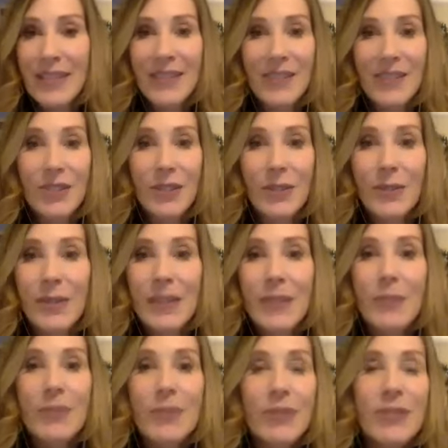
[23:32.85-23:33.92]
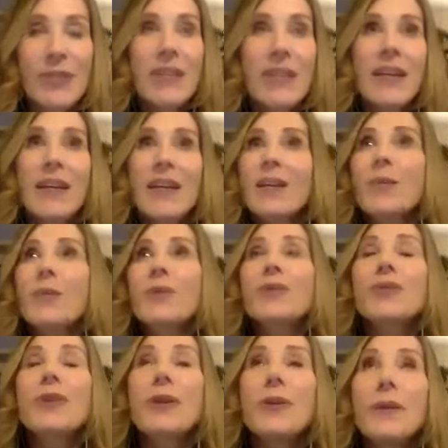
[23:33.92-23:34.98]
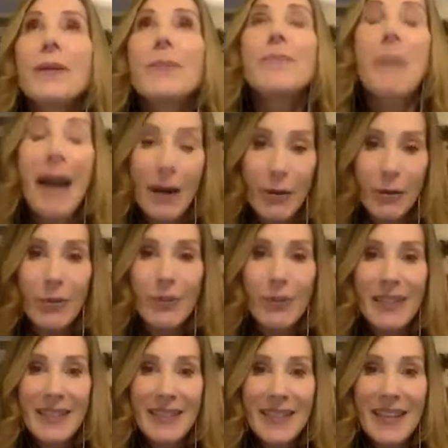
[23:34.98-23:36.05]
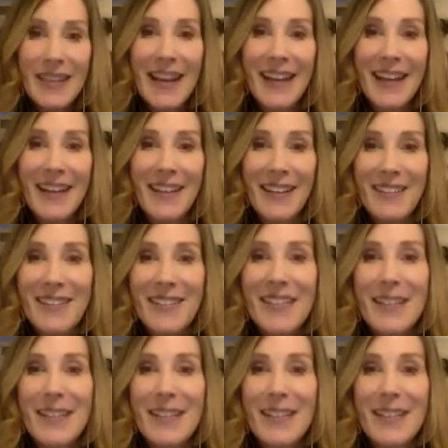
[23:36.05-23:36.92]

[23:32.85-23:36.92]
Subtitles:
And so it was so empowering. And